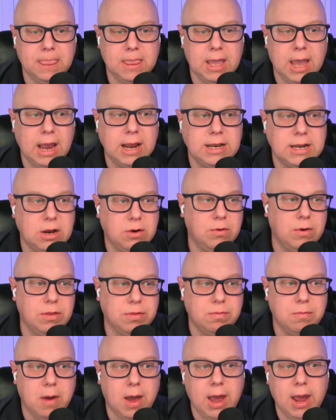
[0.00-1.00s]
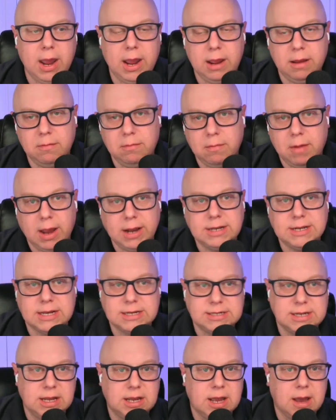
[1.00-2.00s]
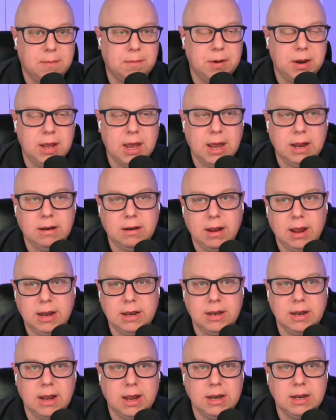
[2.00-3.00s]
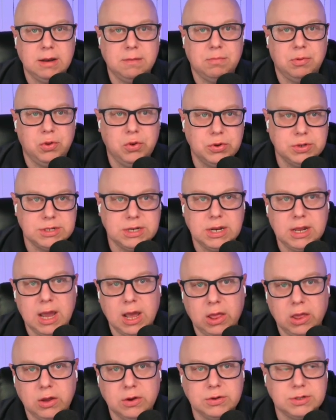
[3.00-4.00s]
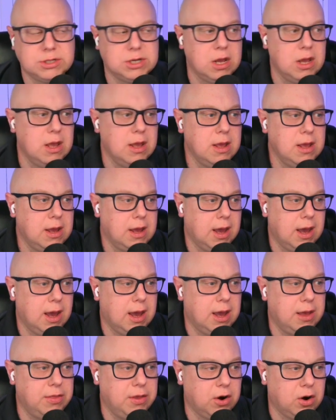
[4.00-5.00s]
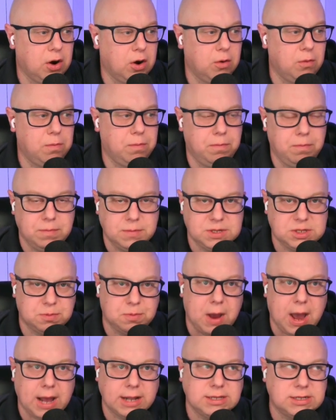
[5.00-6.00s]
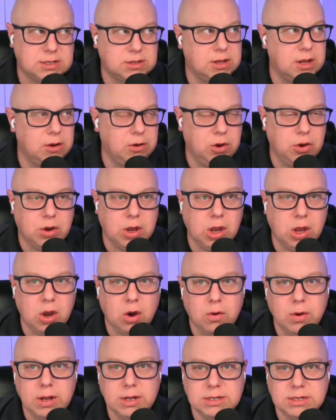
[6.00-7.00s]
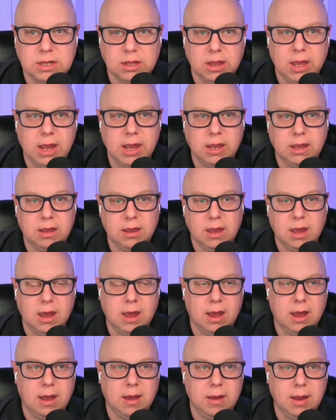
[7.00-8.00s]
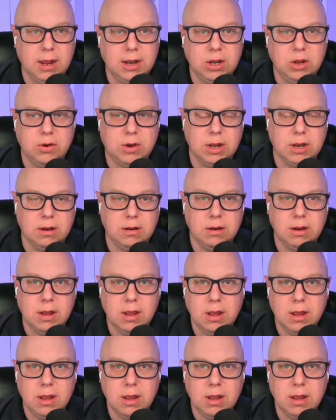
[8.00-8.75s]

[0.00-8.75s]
I did with my testing company. I did blues and yellows. There are spots that you can go into and you can.